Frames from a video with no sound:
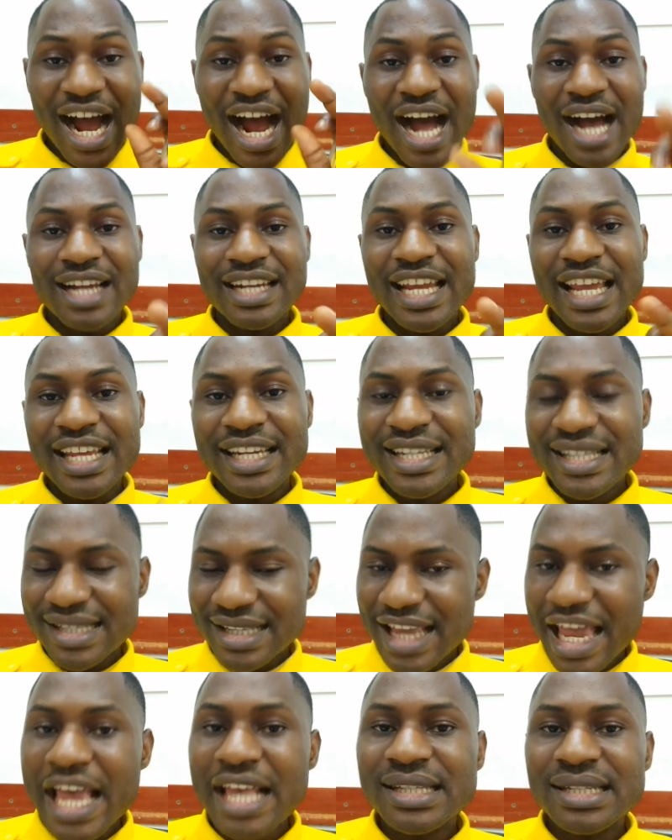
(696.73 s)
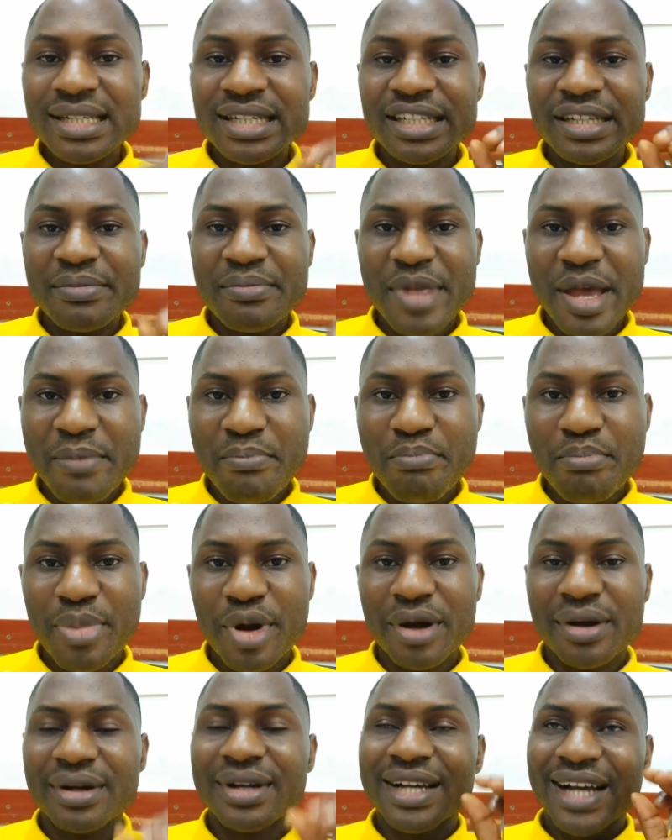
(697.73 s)
And in this case,
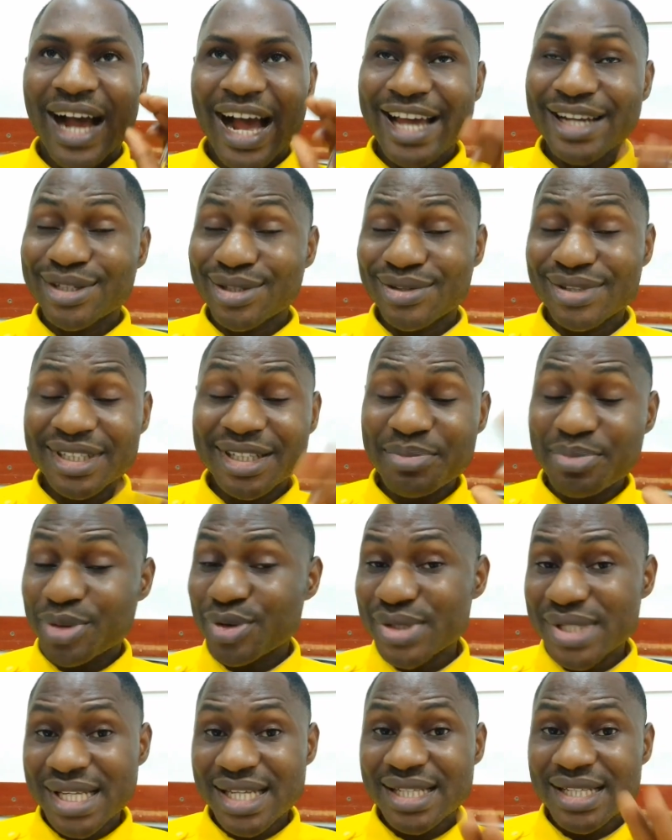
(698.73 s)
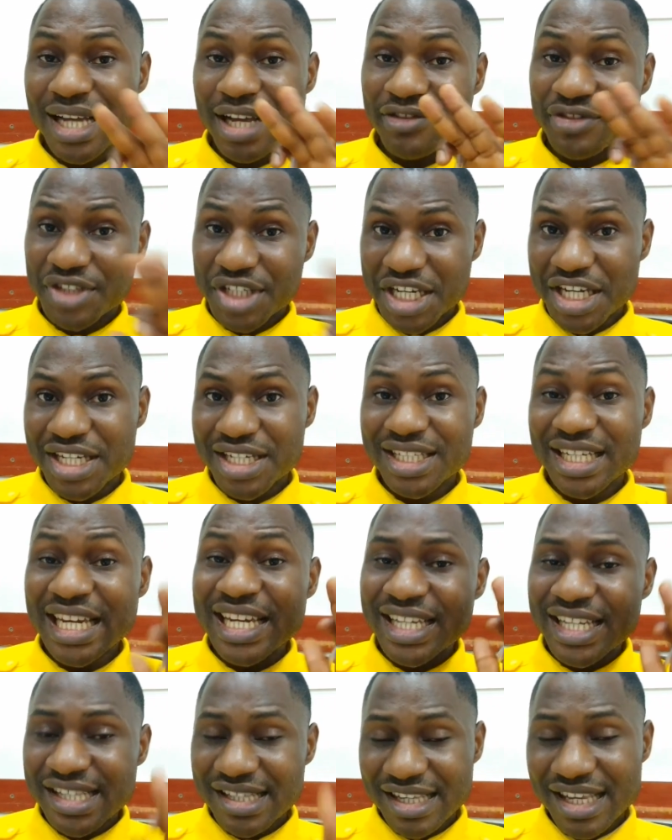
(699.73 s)
remember, I thought the process have
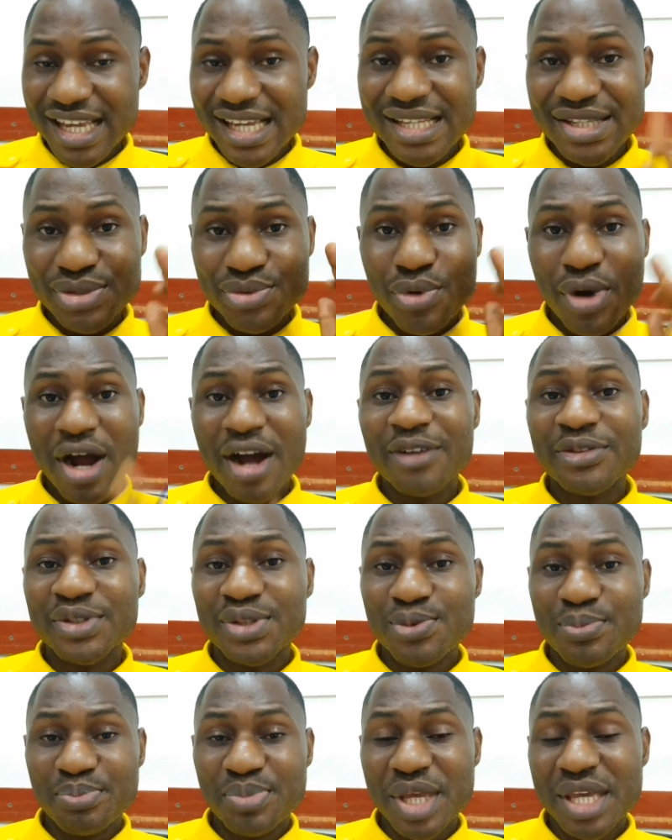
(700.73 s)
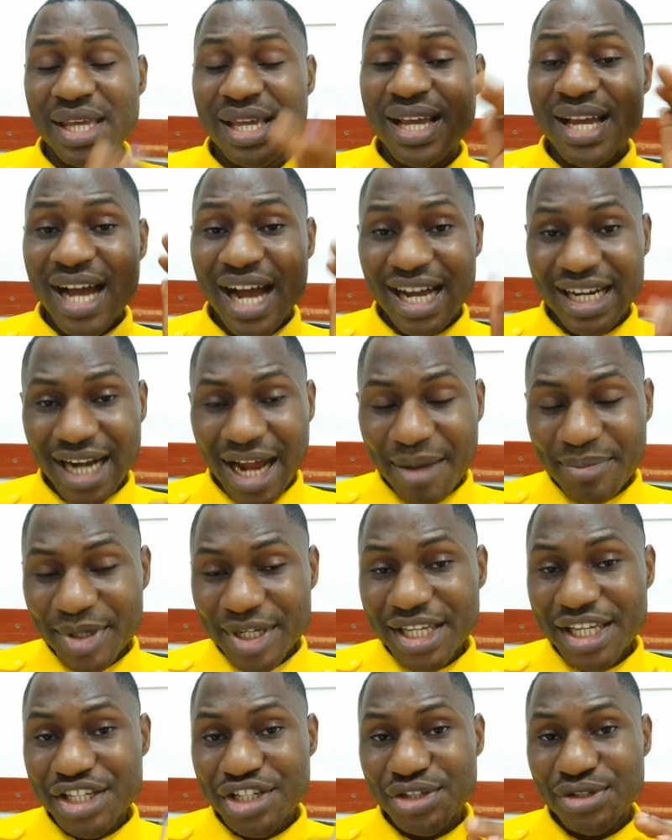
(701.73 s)
changed. In this case, you have to pay an
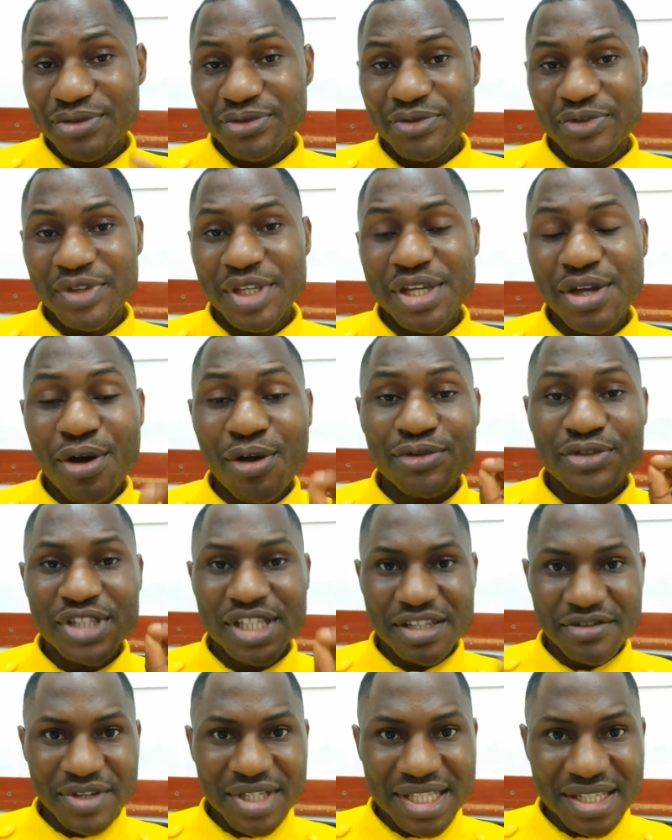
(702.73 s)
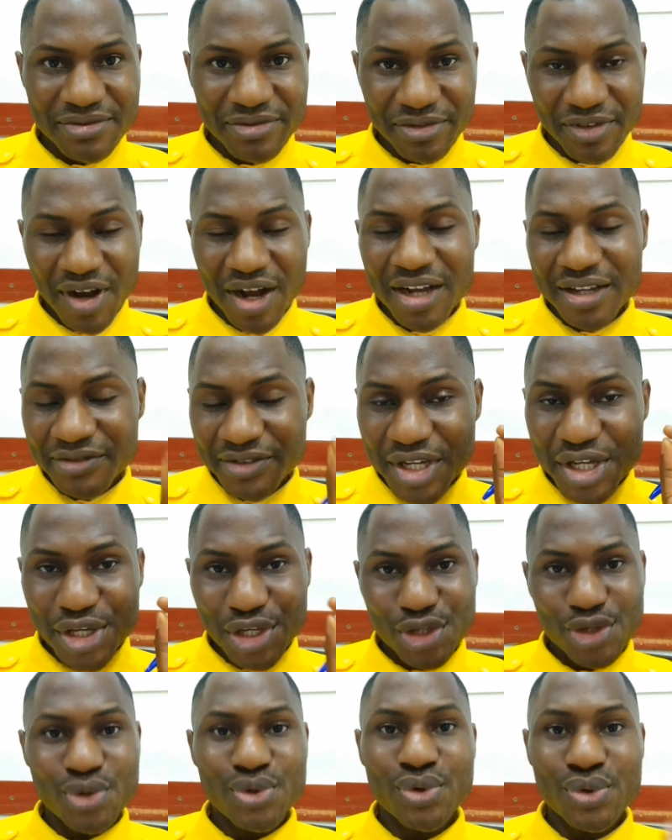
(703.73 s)
application fee of 75
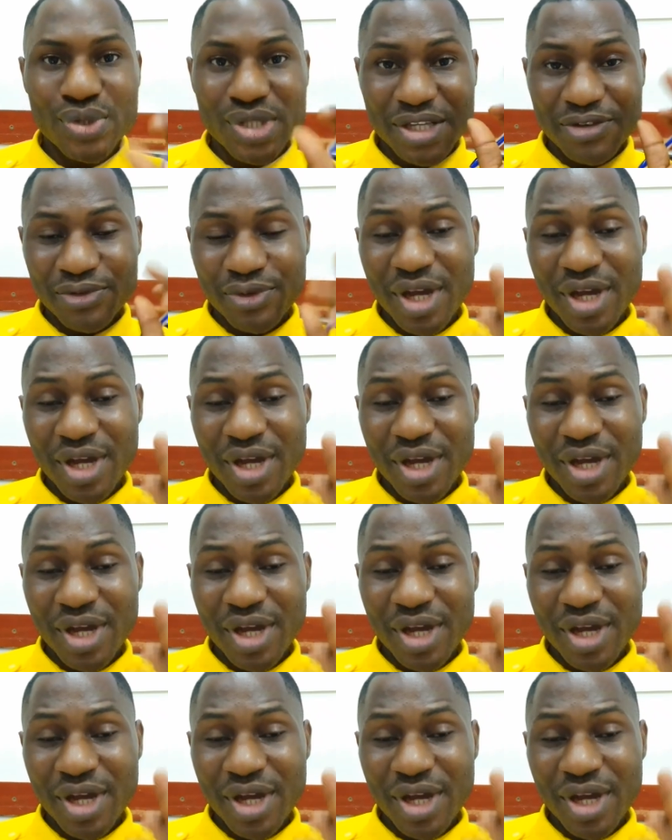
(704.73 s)
euros.